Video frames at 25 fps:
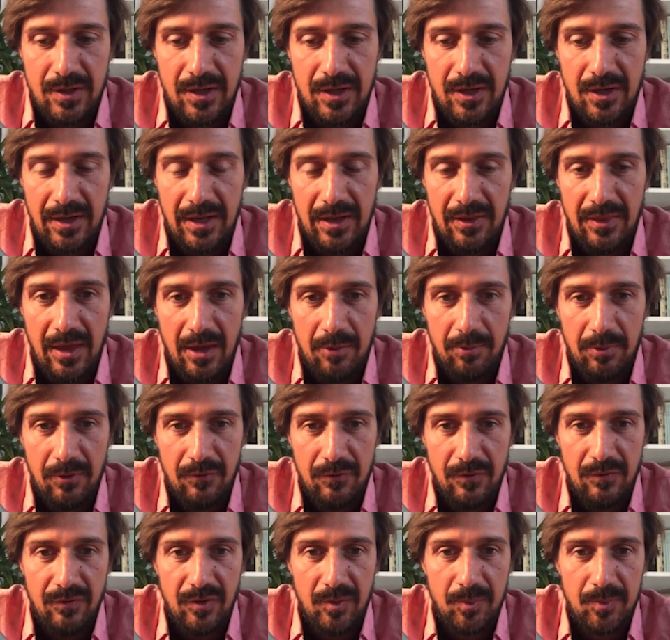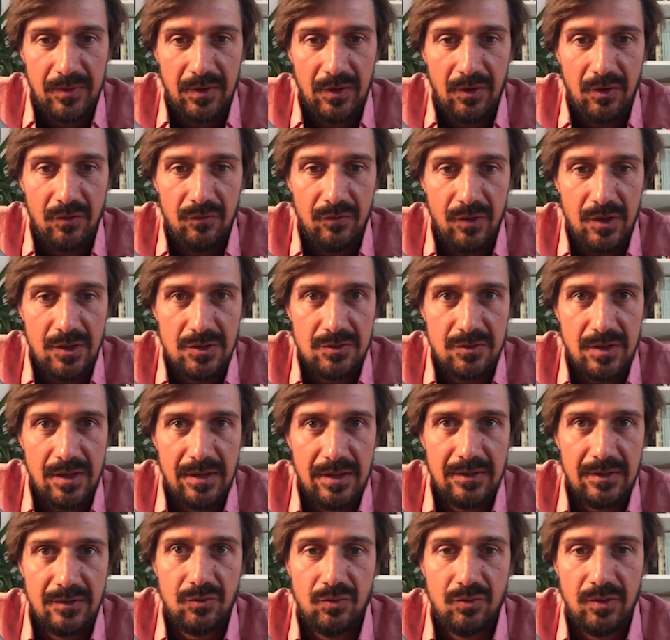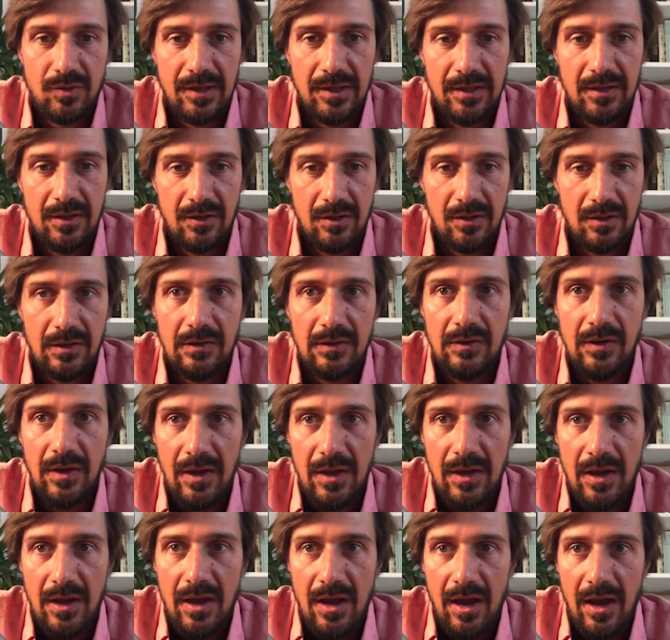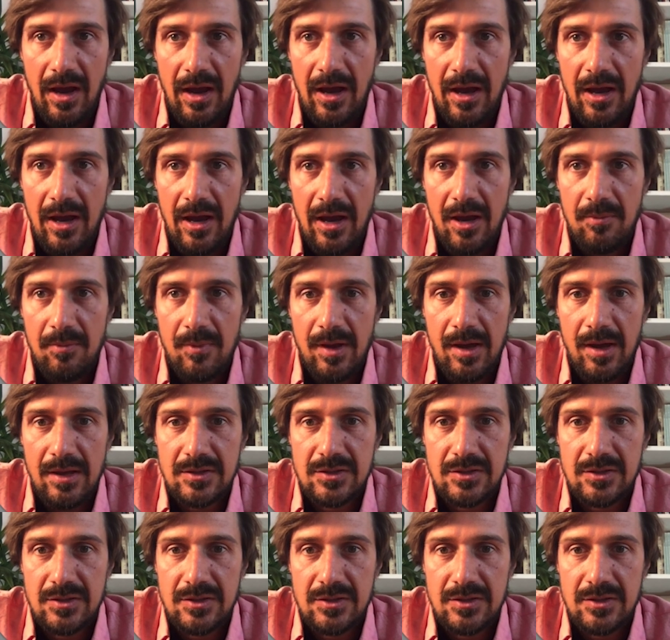Okay, that'd be fifty percent conversion rate. That's really good. Um, so